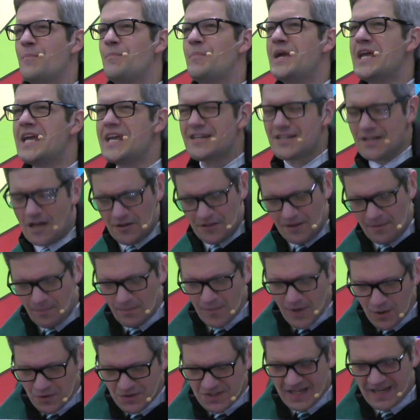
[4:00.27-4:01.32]
beat of the
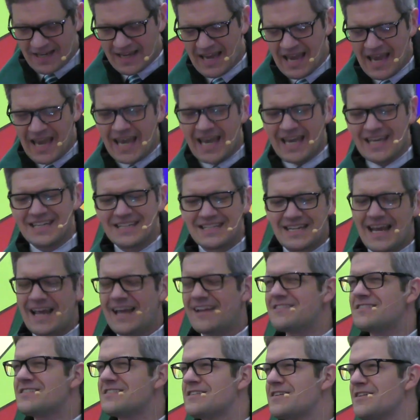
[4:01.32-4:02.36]
music and
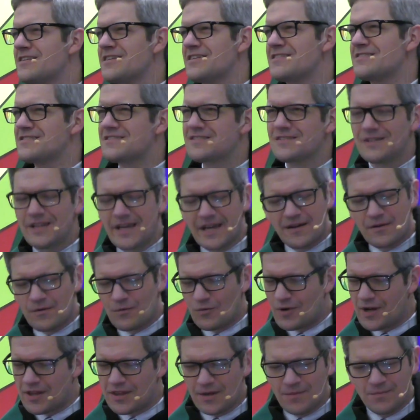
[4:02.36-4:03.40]
dance to the slick
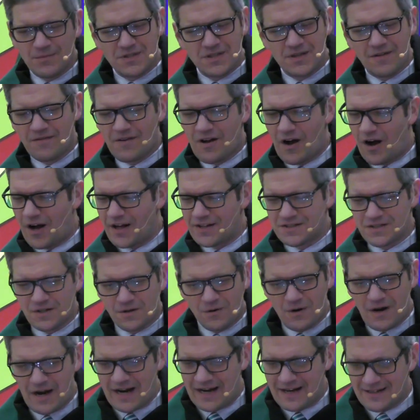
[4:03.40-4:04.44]
rhythms of God's
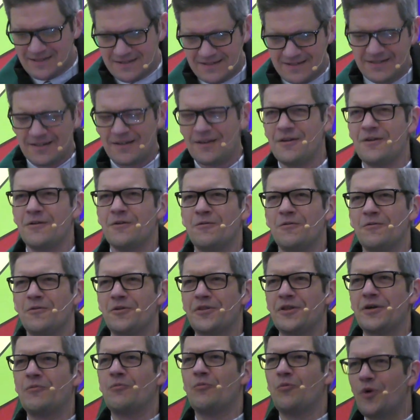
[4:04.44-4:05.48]
grace,
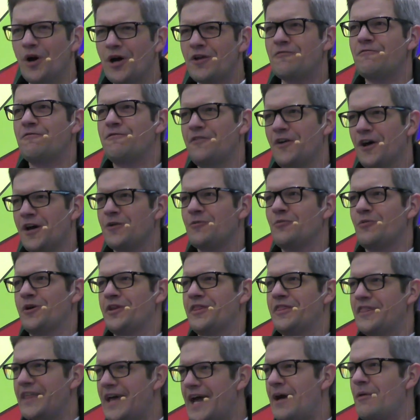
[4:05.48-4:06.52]
well, then what fun
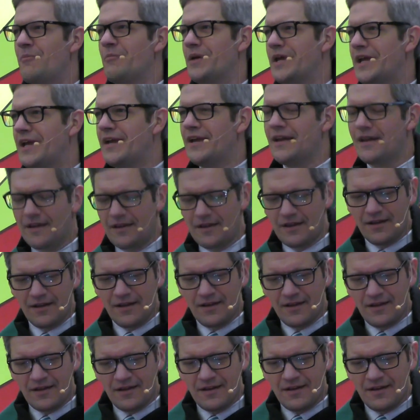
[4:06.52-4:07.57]
would that be?
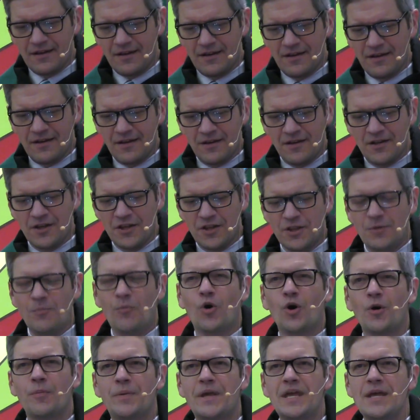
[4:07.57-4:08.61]
The
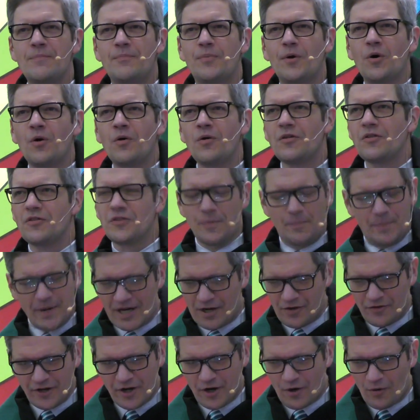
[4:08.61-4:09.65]
more people, the
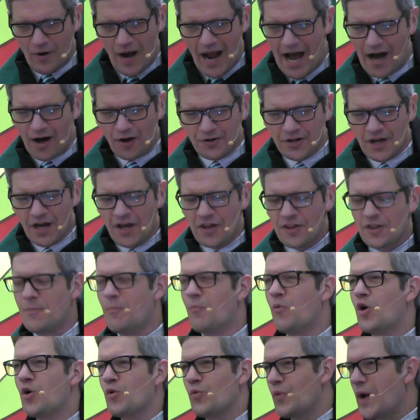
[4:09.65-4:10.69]
bigger the crowd, the
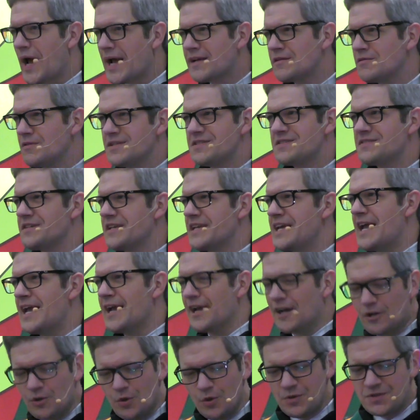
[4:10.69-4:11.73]
more recklessly
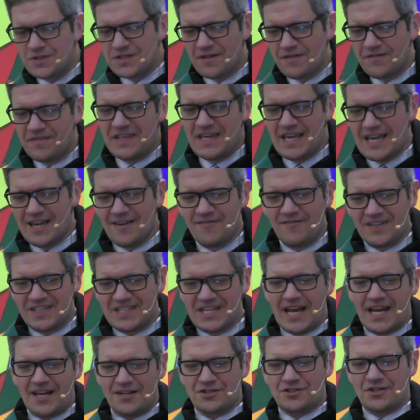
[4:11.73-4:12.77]
inclusive the
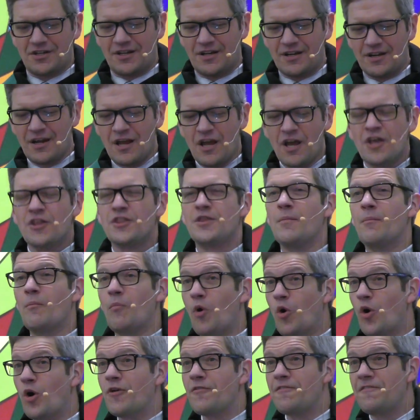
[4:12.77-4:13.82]
invitation, the
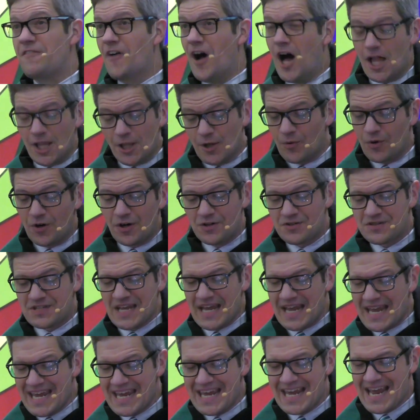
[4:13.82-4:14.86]
more followers
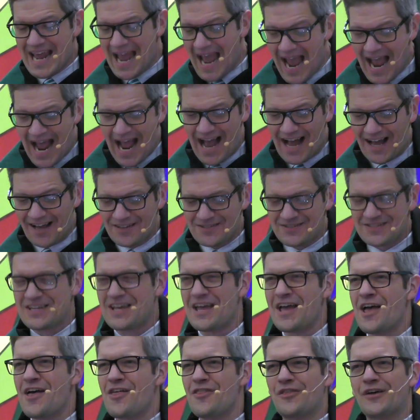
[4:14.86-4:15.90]
he has,
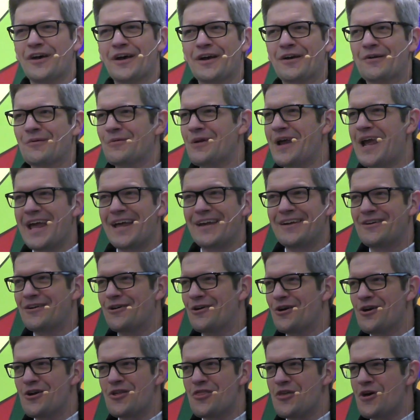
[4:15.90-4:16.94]
the
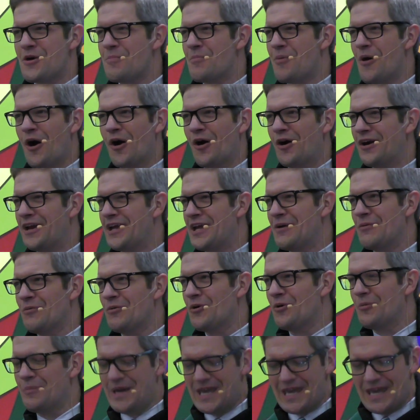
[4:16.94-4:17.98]
grander the party
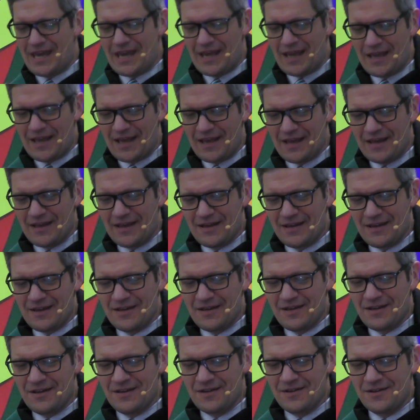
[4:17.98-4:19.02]
will be.
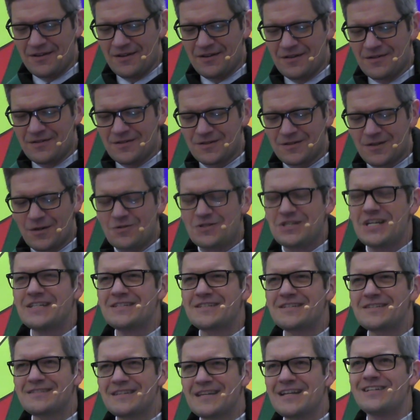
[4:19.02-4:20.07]
So
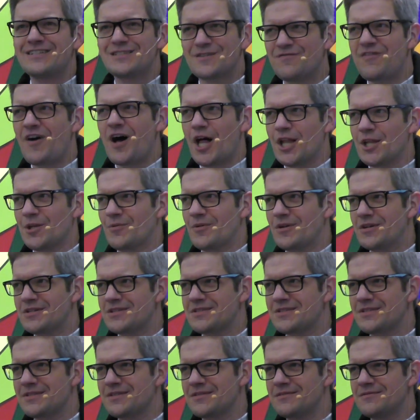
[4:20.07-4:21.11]
Jesus needs followers,
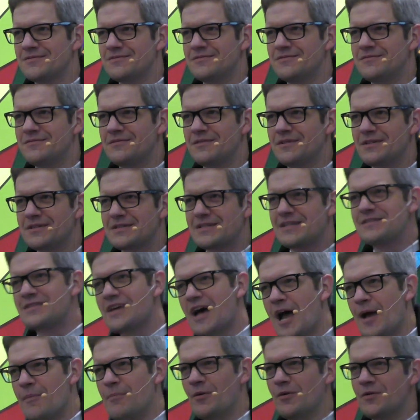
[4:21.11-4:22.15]

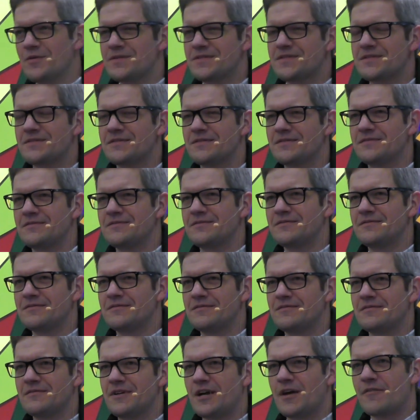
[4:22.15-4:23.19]
disciples
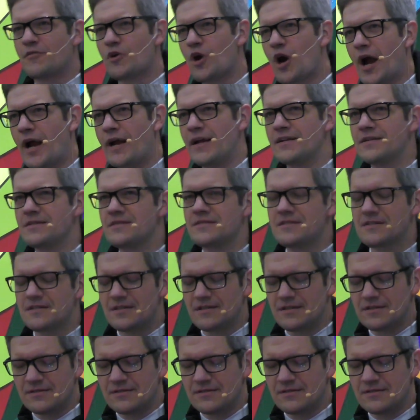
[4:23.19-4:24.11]
of Christ.